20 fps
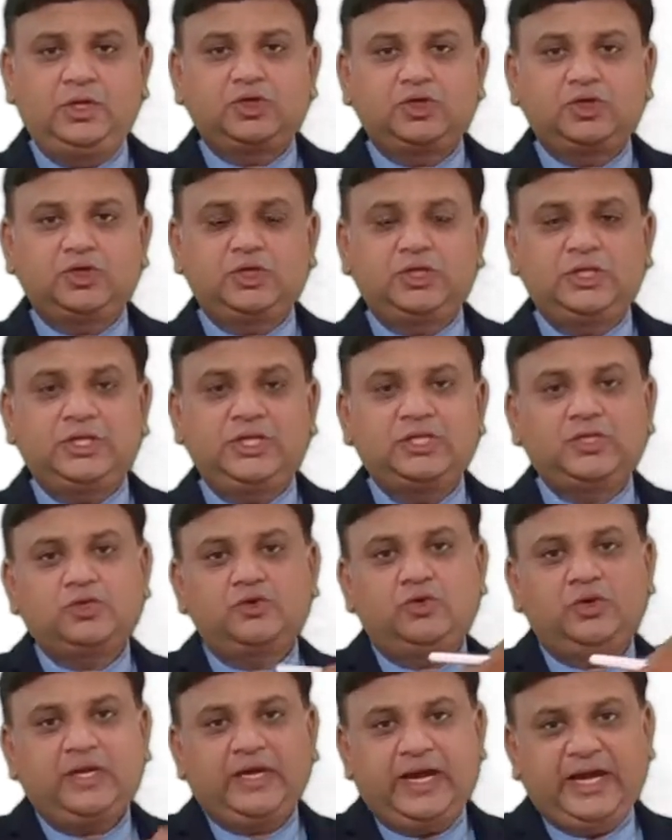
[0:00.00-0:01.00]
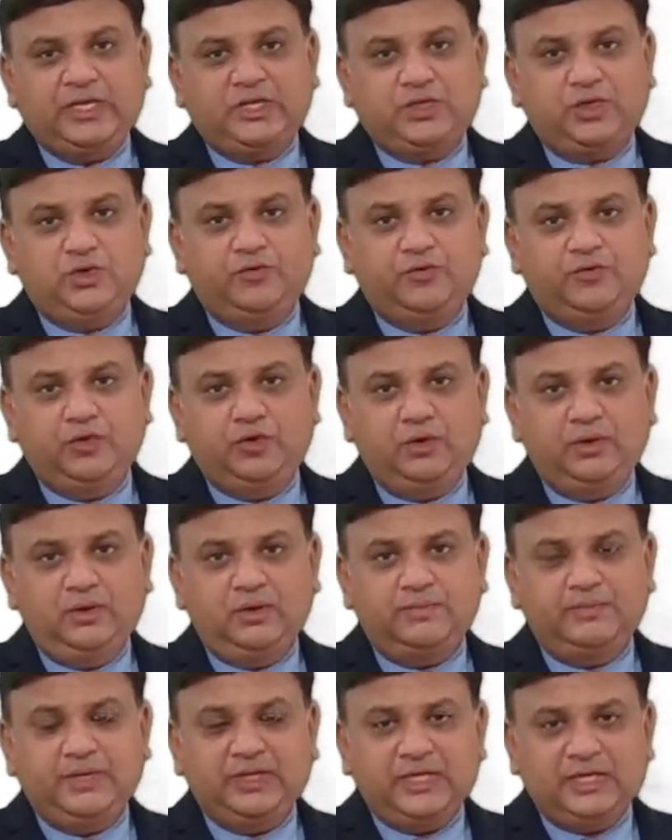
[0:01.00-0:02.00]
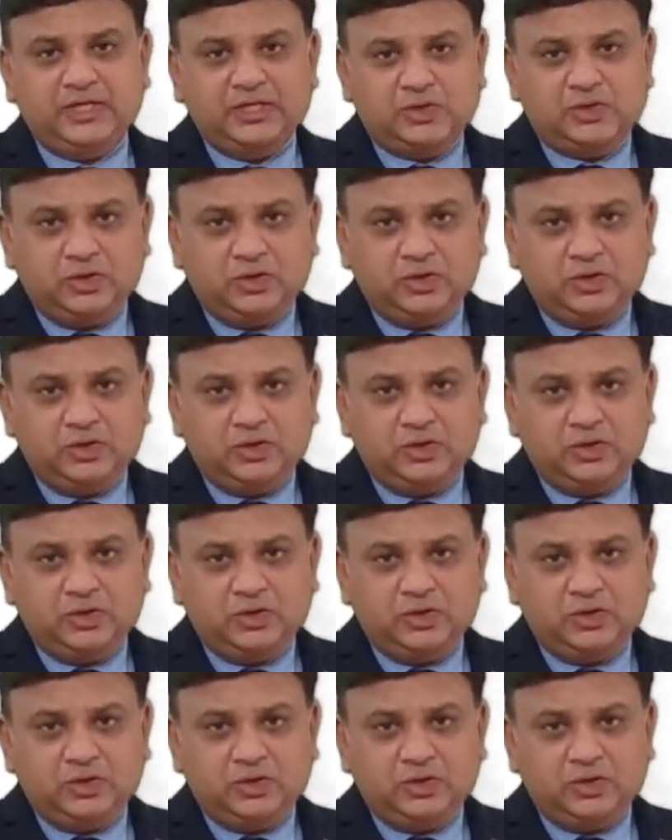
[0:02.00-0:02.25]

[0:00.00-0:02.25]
So there is no cash outflow, but it is